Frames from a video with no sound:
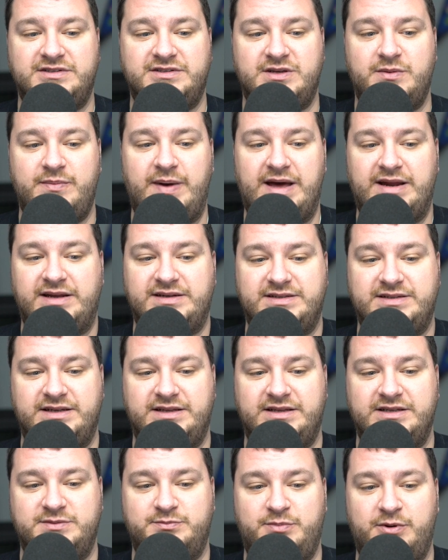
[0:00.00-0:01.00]
schematics
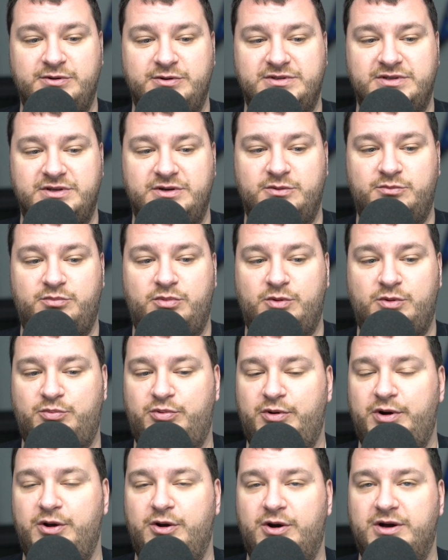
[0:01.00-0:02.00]
like this posted are
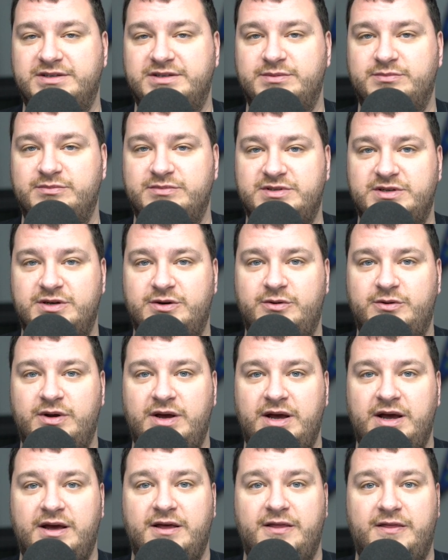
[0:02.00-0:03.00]
pretty awesome. So
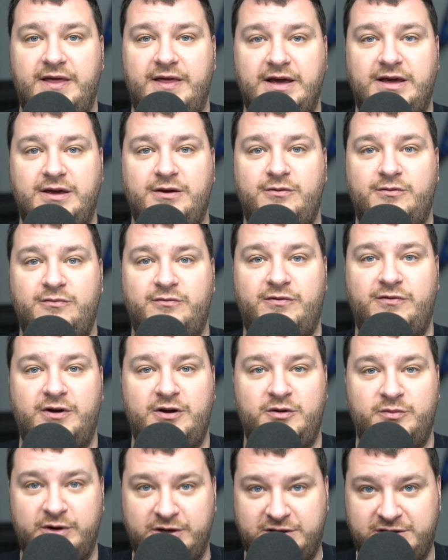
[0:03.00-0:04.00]
thank you
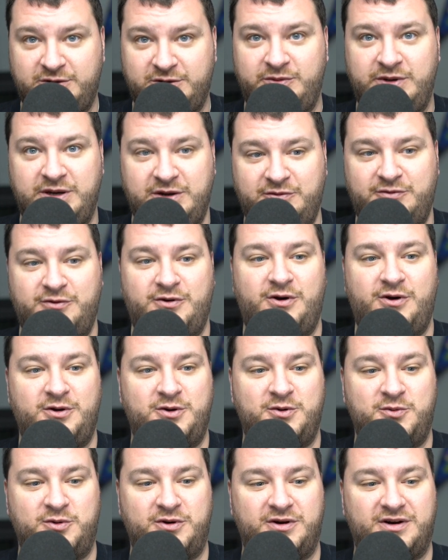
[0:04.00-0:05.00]
very much, Loïc, for all
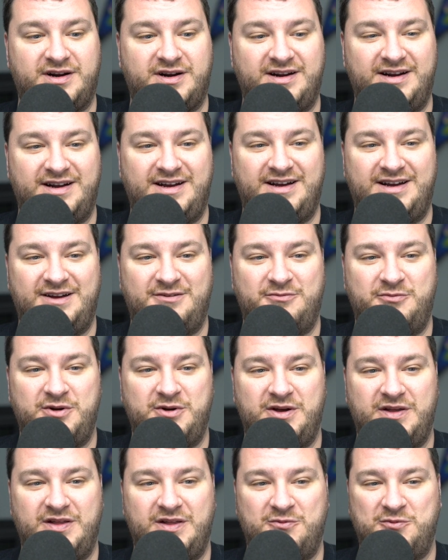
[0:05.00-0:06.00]
your work.
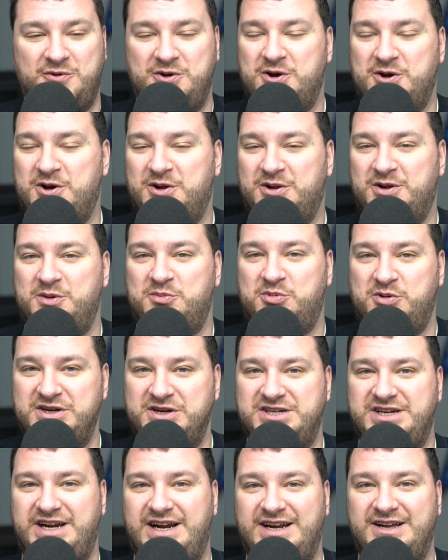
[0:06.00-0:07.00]
We all
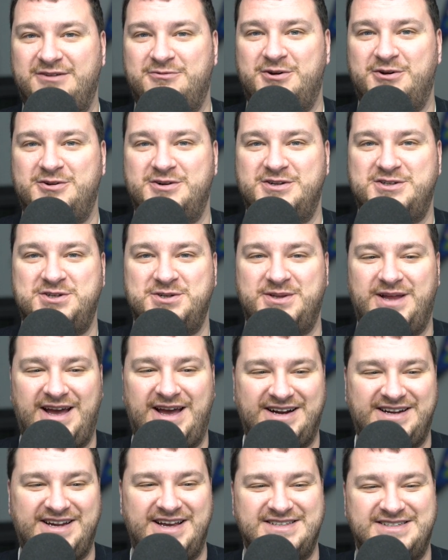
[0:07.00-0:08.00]
appreciate it, whether it's your
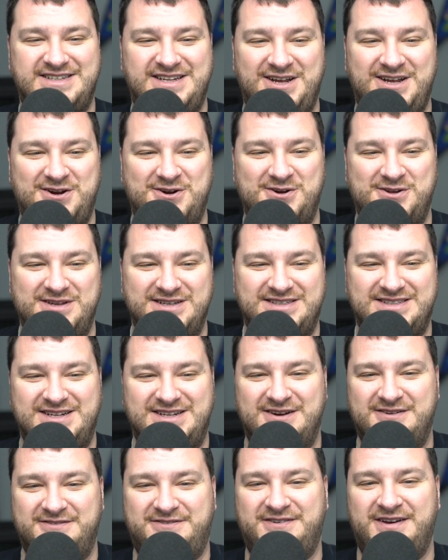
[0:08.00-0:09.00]
lag testing or this
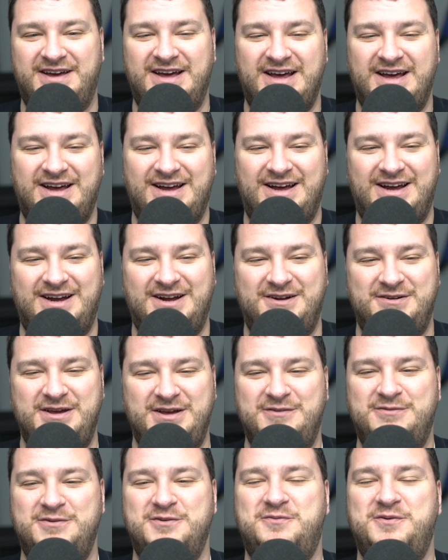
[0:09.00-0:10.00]
stuff.
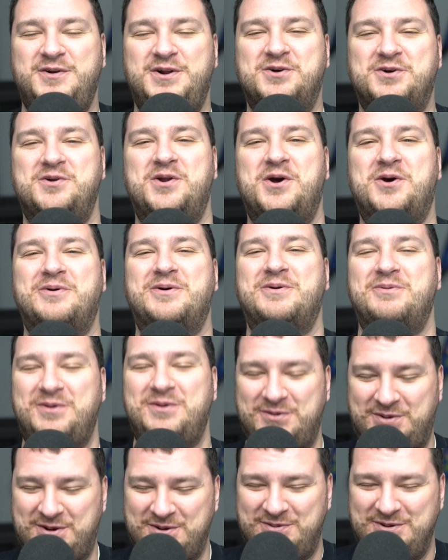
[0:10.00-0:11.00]
Even if we don't know it,
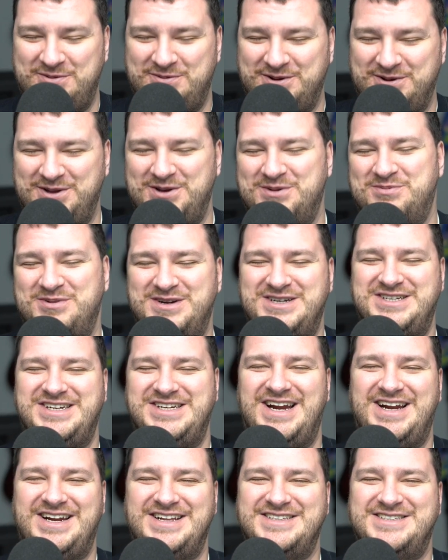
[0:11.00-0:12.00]
we really
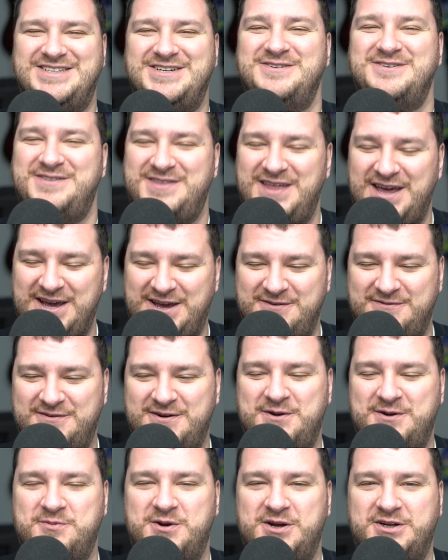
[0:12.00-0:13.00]
appreciate it. So thank you
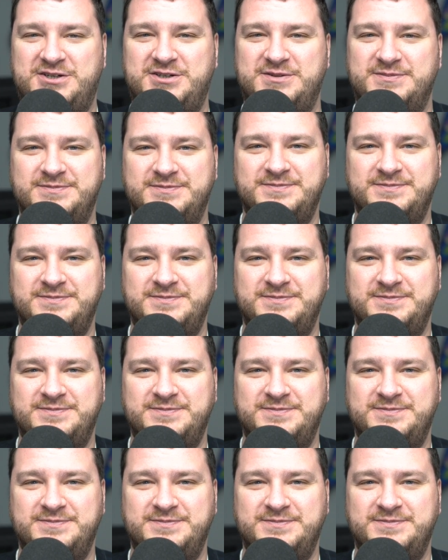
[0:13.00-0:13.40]
very much.